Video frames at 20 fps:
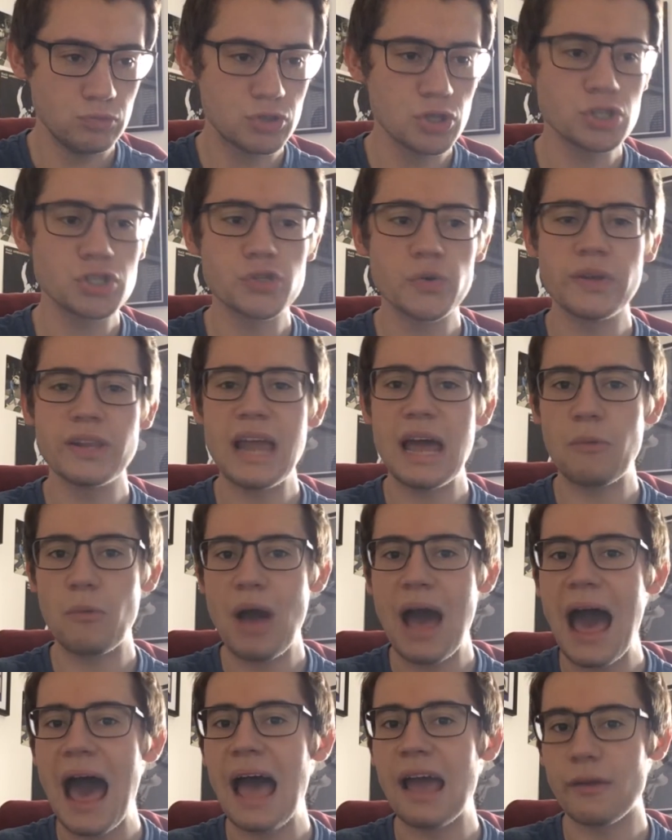just doing like
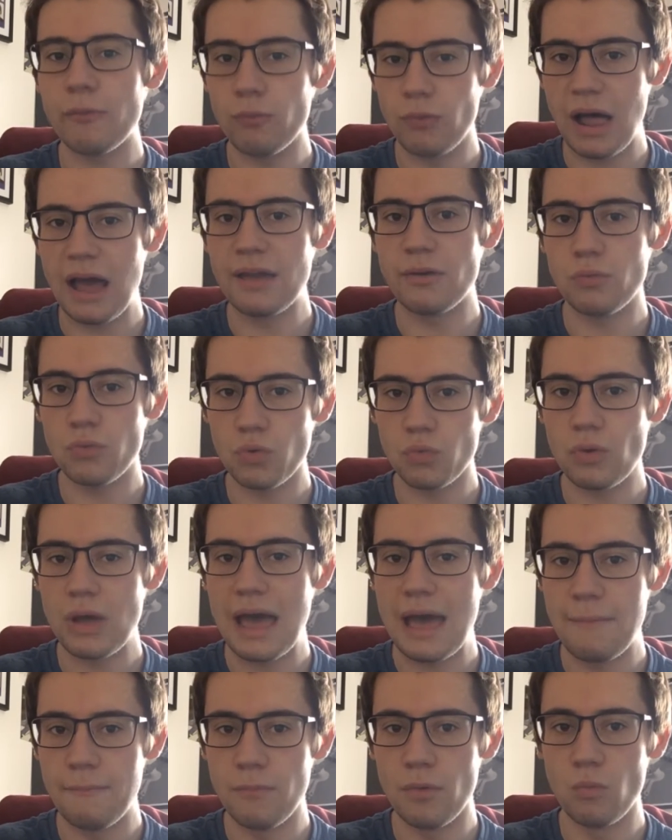what I like
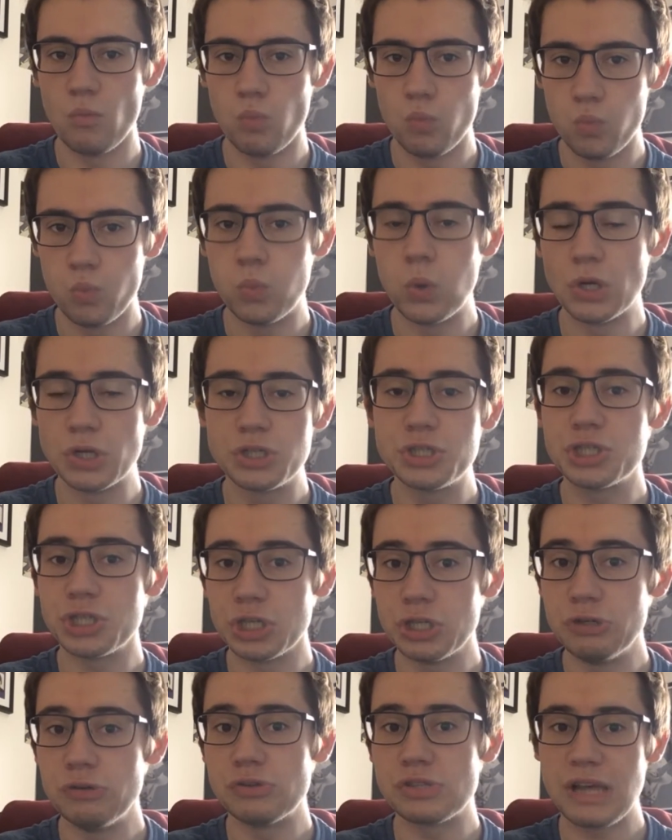would
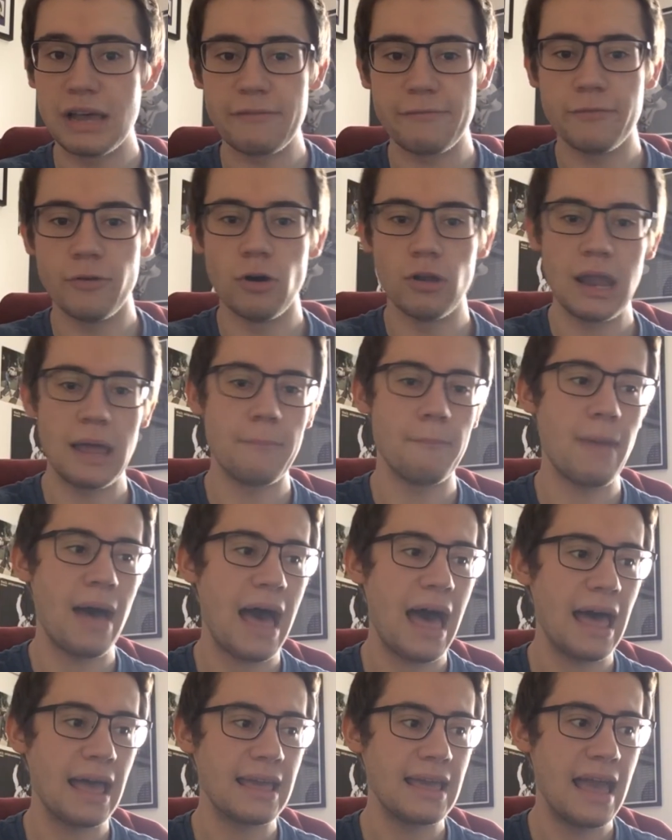choose like for like
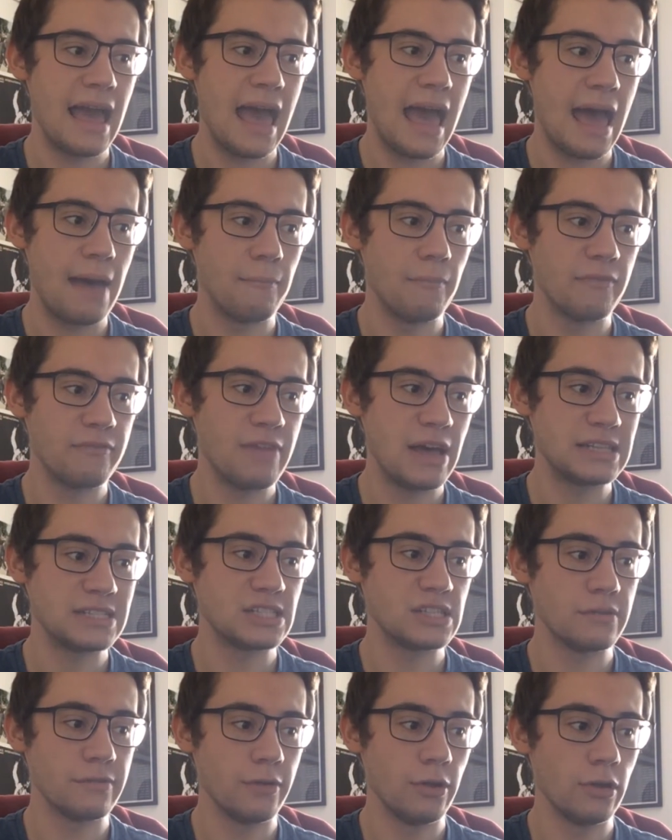my
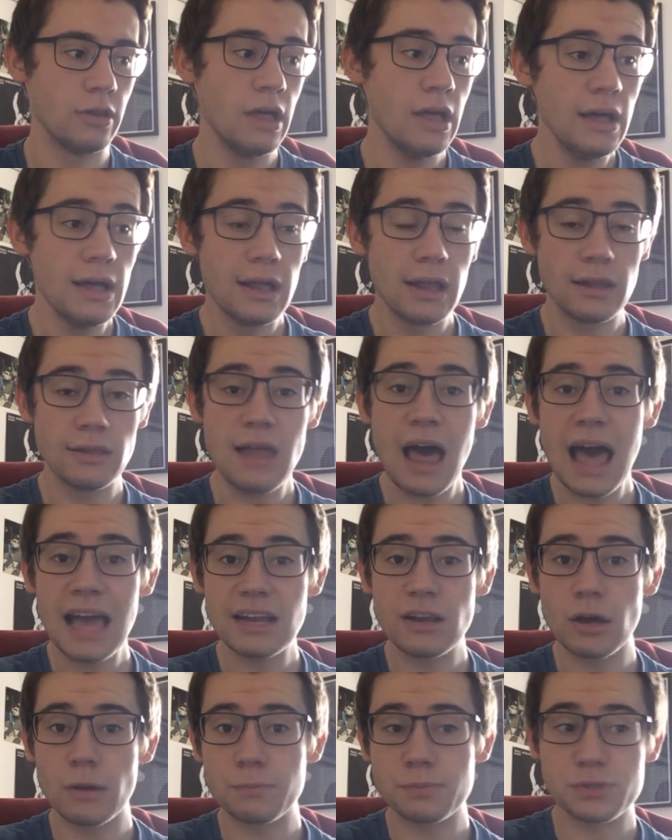festival
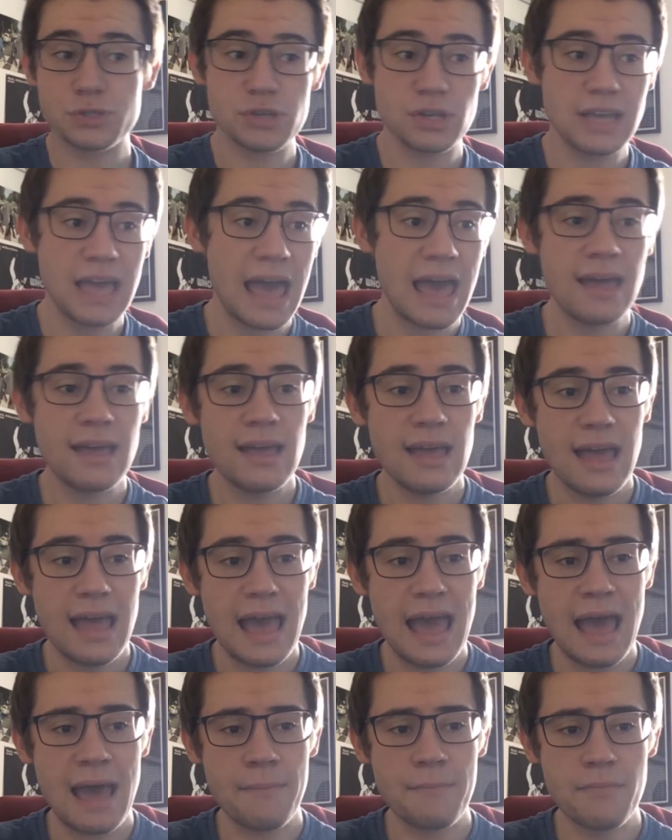lineup. So yeah,
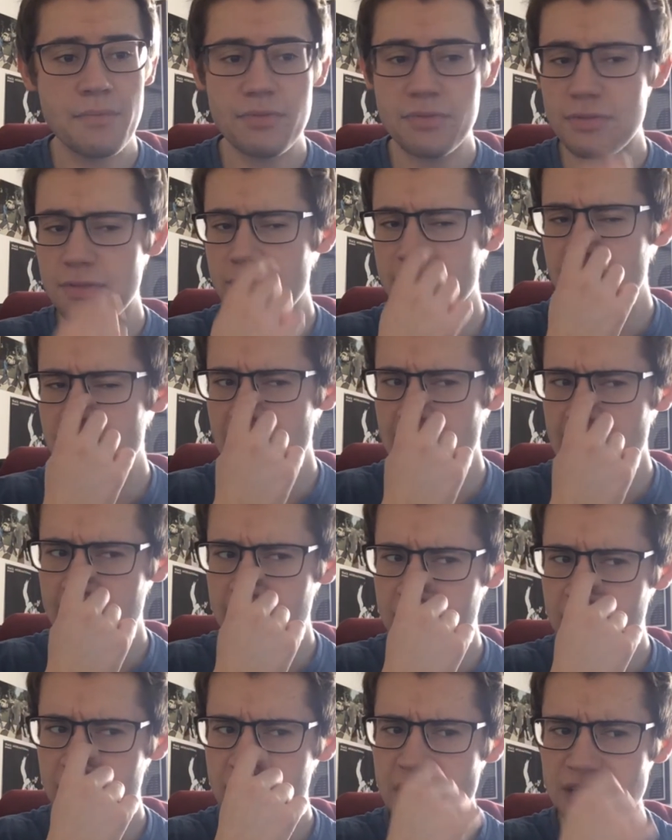
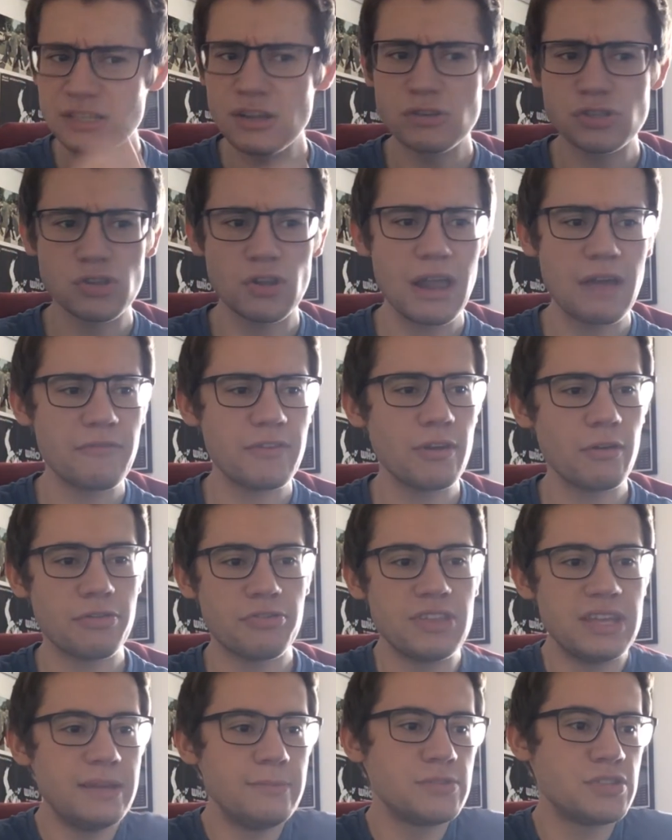there's no sort of like real
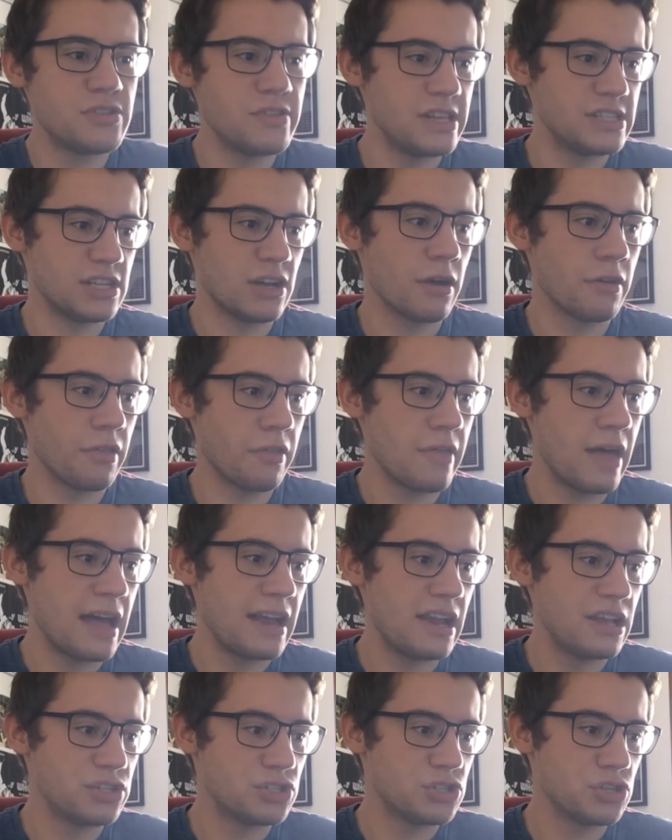theme to this, like other
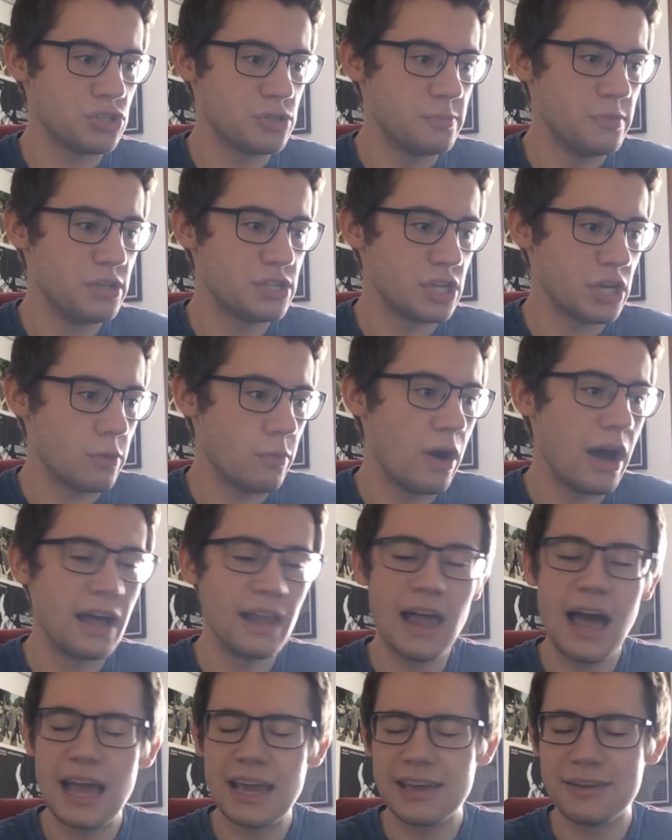than it's just music what
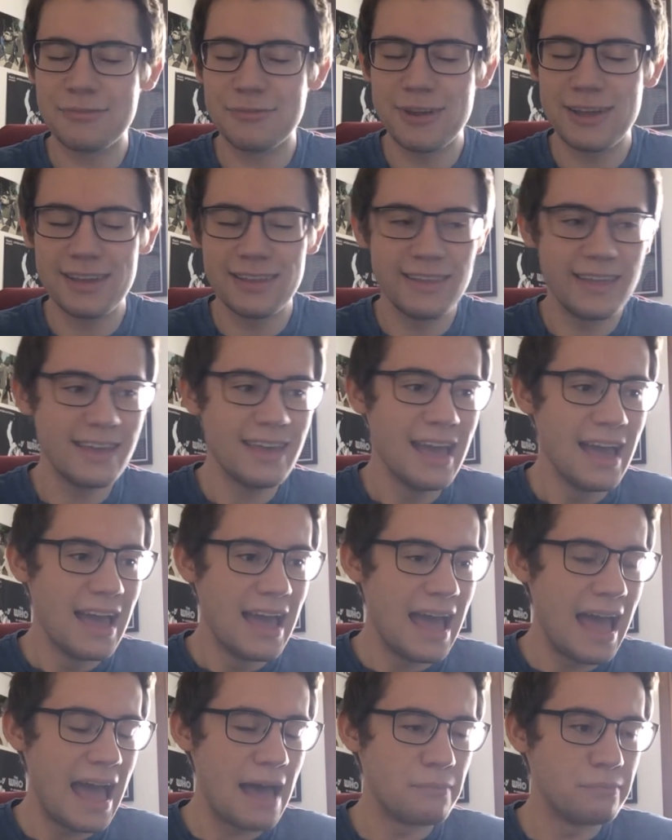I like really.
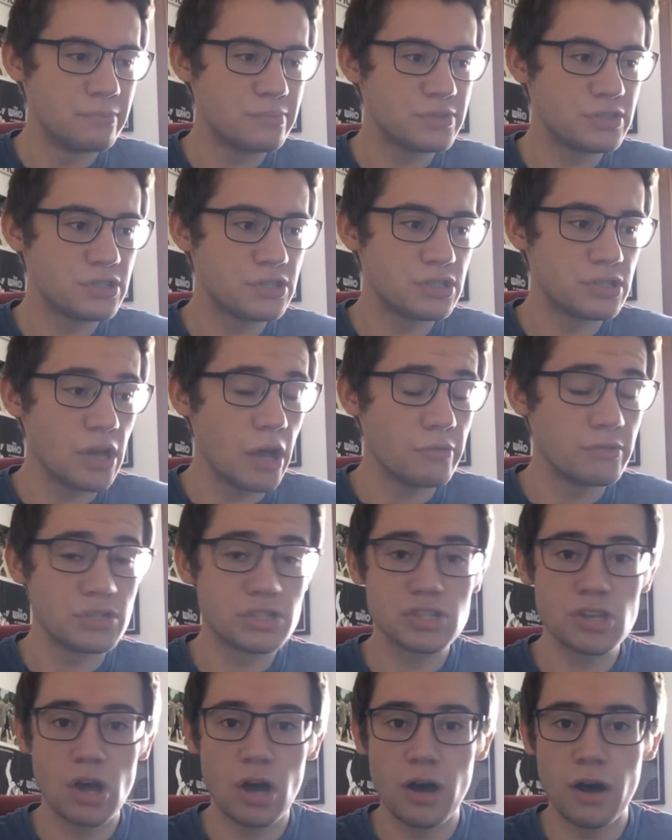So
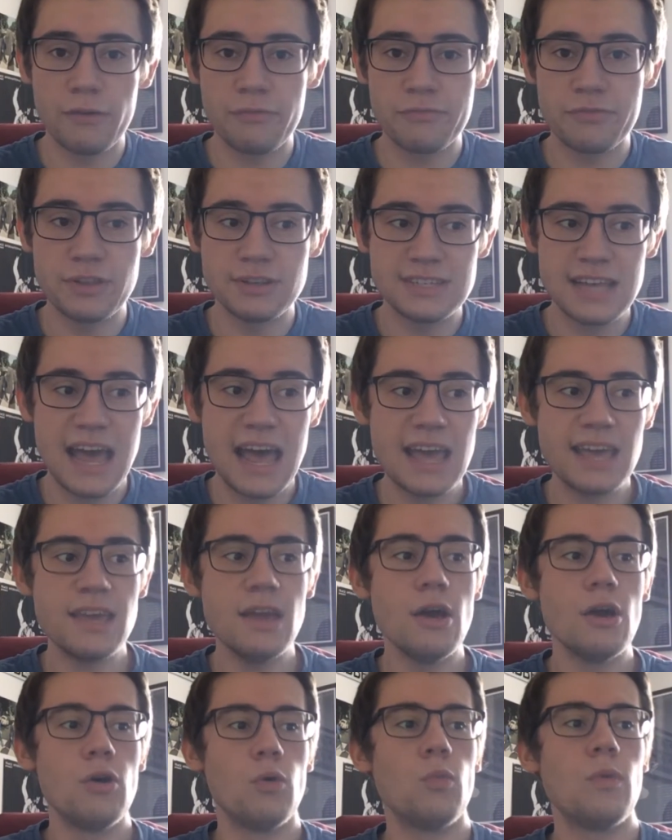start off the
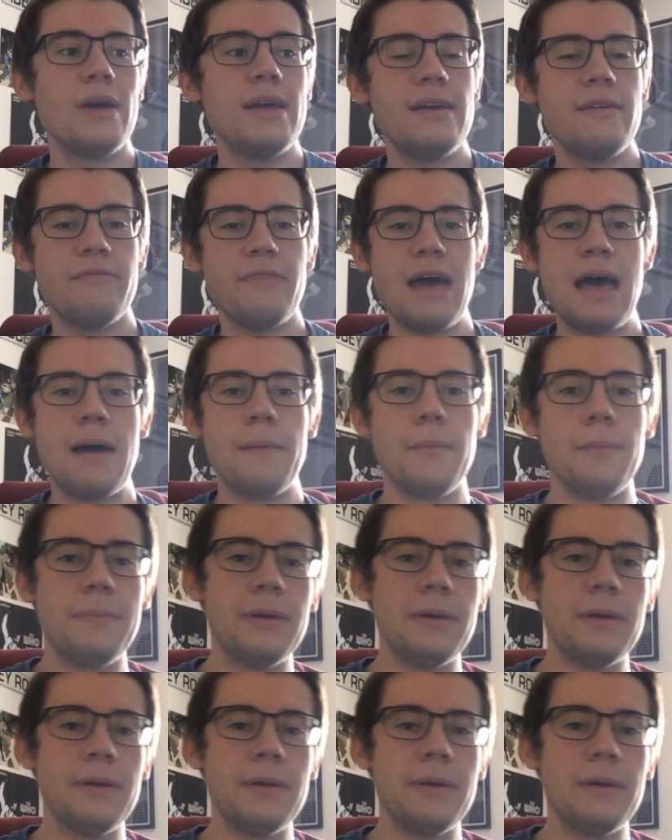day with a